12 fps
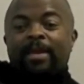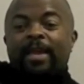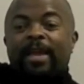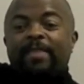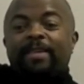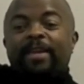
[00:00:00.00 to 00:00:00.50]

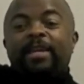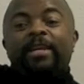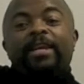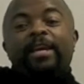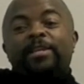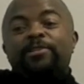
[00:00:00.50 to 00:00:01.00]
And then it
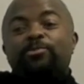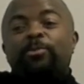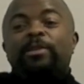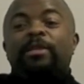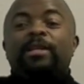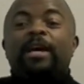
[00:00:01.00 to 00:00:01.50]
ends
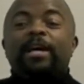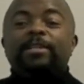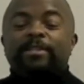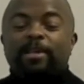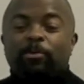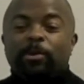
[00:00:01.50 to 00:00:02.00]
with the
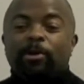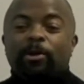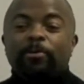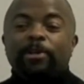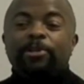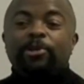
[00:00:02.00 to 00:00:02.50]
lines that we
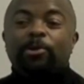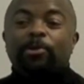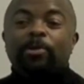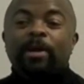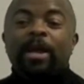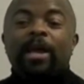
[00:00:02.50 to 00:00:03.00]
already
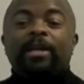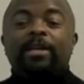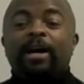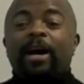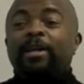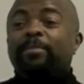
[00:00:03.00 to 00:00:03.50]
know.
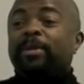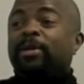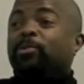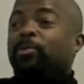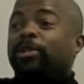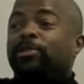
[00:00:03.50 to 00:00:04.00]
God be
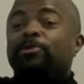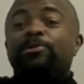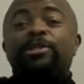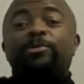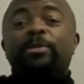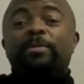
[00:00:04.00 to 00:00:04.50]
with you
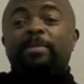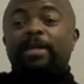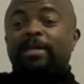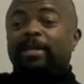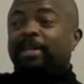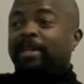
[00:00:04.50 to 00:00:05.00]
till we
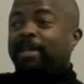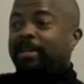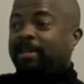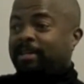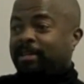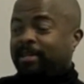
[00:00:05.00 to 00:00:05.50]
meet
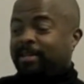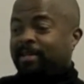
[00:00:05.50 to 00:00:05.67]
again.